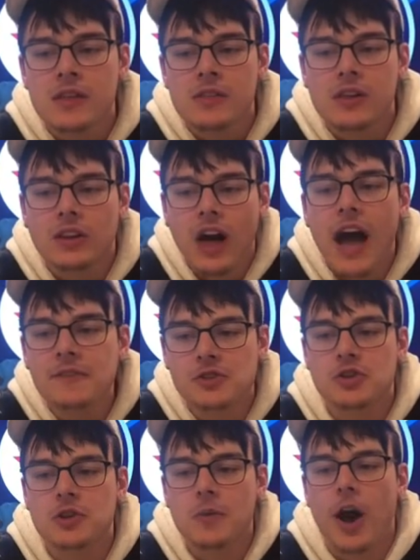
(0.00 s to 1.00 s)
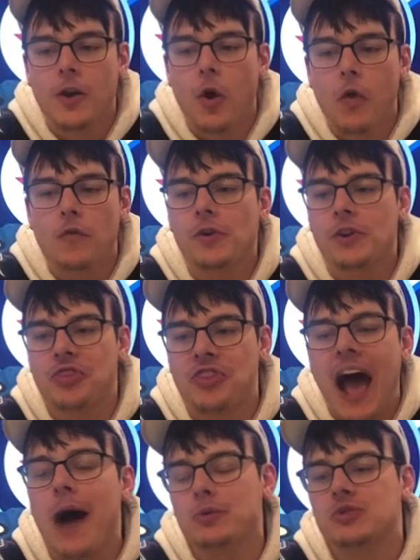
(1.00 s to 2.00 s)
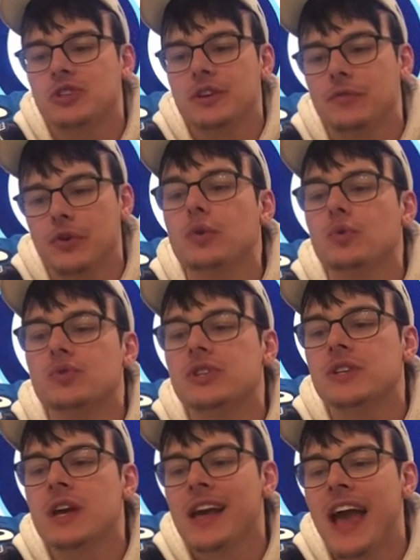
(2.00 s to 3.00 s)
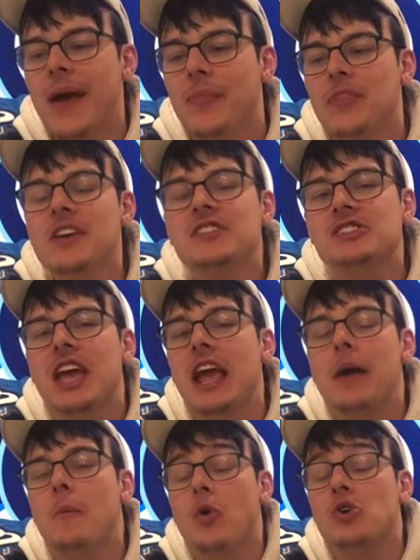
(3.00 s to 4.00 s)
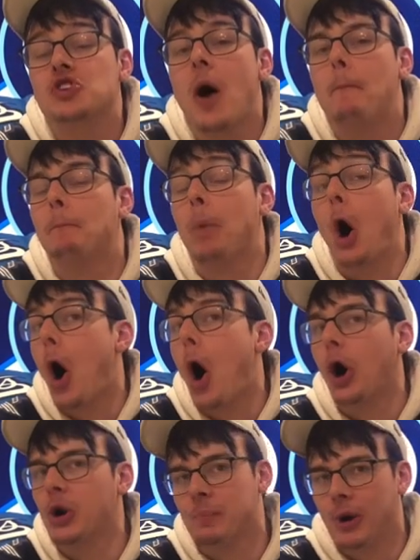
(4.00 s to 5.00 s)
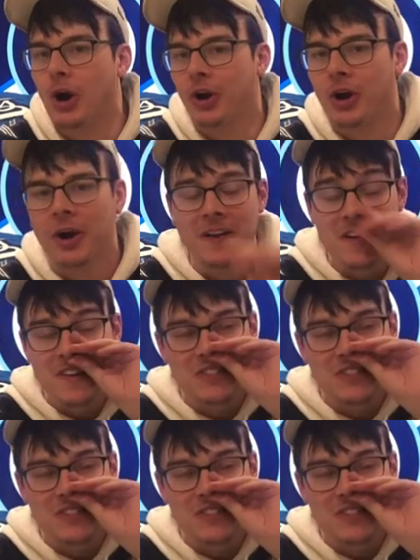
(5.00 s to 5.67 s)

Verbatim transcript: The live stream got over a thousand views, and this game was a barn burner.